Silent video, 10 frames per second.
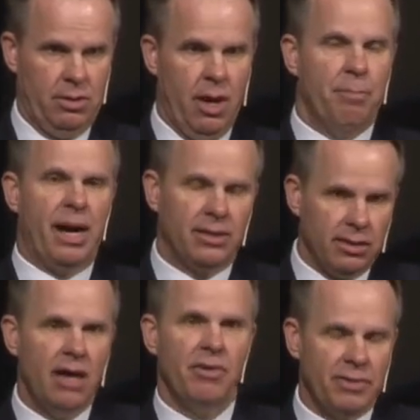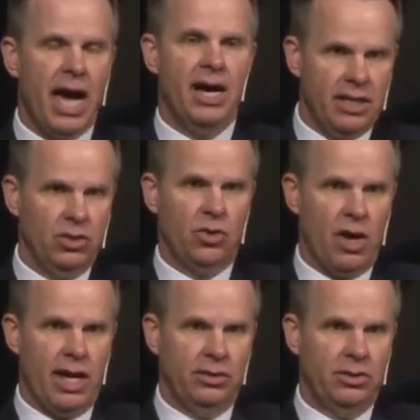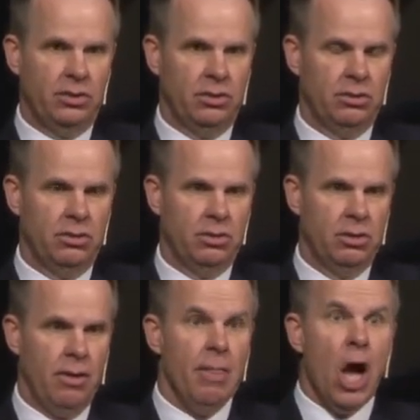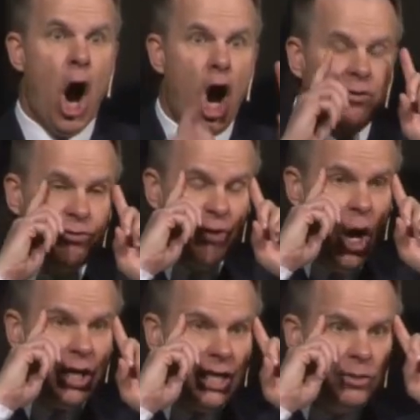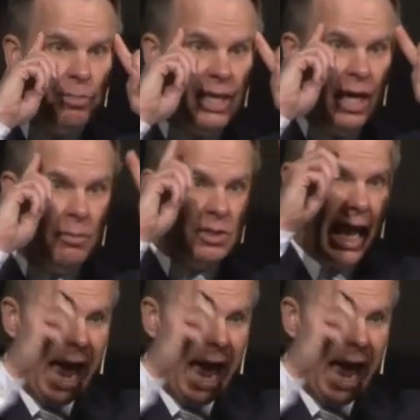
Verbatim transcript: by the love of God in Christ. Our focus becomes